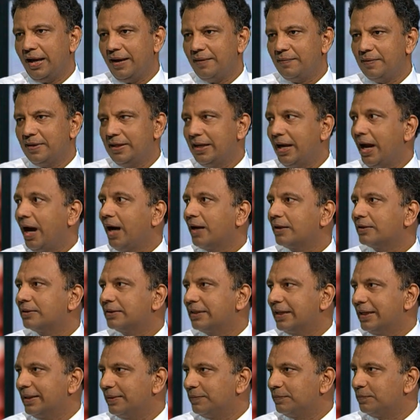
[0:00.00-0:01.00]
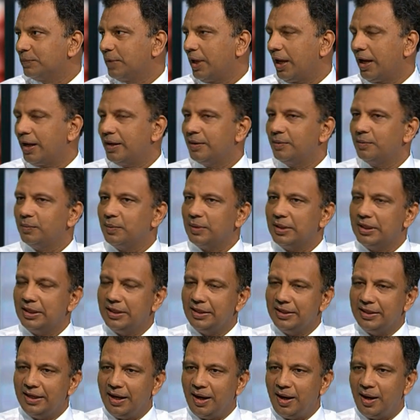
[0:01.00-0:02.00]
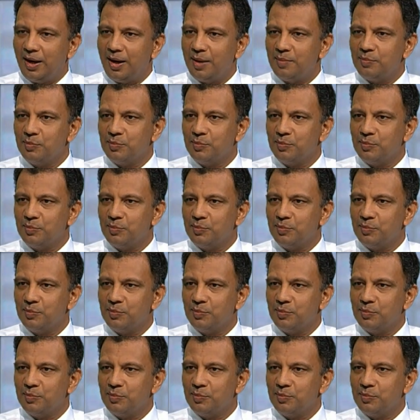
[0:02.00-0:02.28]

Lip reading: a dark skin, and we are